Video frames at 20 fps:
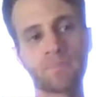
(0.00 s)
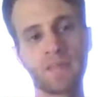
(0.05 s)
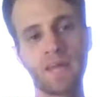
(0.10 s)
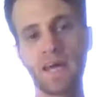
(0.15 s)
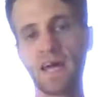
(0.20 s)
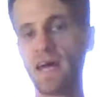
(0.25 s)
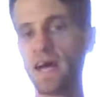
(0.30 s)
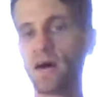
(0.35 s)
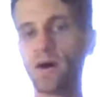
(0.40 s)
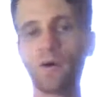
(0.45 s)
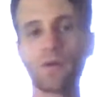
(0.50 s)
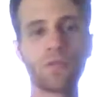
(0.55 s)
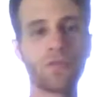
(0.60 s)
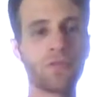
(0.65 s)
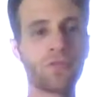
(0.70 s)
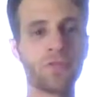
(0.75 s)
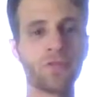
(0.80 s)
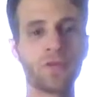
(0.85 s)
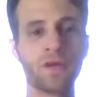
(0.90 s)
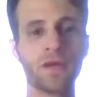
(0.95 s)

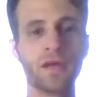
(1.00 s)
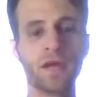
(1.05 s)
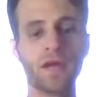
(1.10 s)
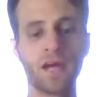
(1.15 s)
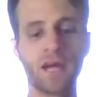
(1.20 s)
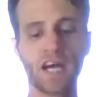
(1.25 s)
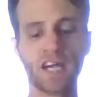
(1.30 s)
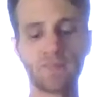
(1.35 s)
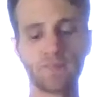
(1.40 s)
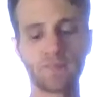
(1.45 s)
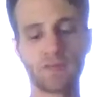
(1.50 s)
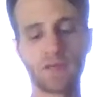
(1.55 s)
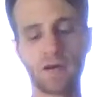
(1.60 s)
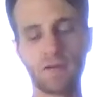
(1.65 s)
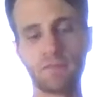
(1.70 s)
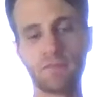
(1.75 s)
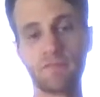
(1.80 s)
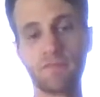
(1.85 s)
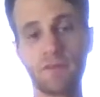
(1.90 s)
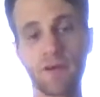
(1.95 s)
health has
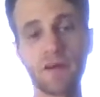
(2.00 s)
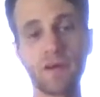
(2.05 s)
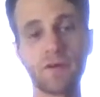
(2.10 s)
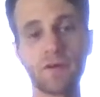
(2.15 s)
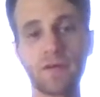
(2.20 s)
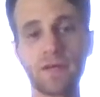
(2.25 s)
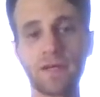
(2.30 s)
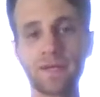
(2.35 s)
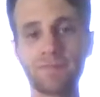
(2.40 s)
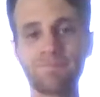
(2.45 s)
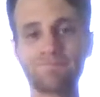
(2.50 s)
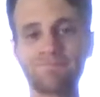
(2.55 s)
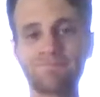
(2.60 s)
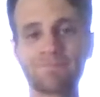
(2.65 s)
become very,